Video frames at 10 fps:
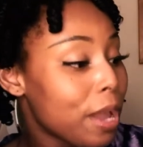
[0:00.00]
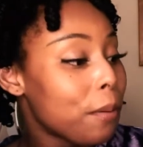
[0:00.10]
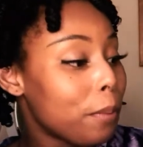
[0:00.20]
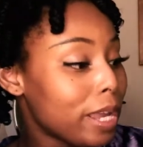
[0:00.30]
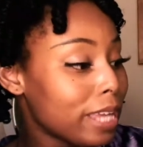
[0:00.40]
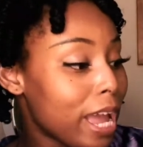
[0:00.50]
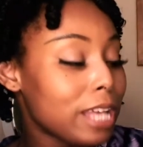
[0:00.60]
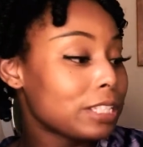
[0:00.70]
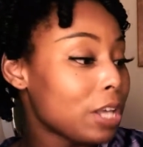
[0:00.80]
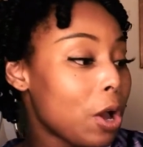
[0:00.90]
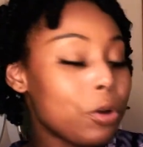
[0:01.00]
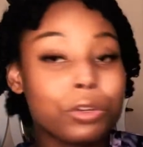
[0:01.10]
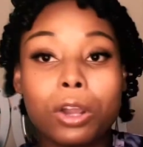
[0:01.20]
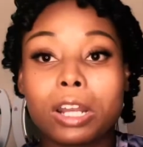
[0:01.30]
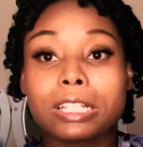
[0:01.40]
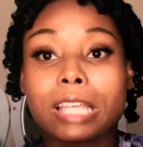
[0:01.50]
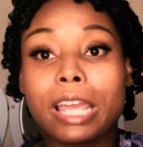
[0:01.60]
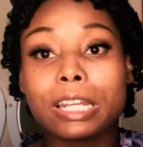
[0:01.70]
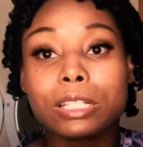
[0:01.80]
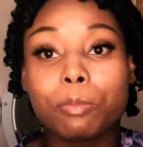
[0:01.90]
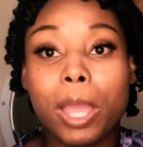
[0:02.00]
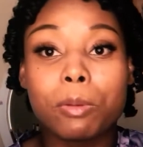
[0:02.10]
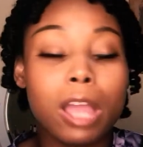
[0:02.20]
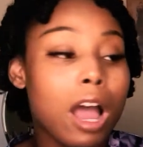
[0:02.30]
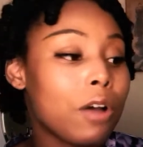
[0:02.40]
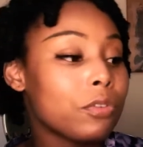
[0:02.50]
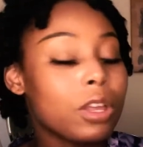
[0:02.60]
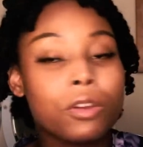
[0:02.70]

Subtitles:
but yeah, so you're going to take this baby off,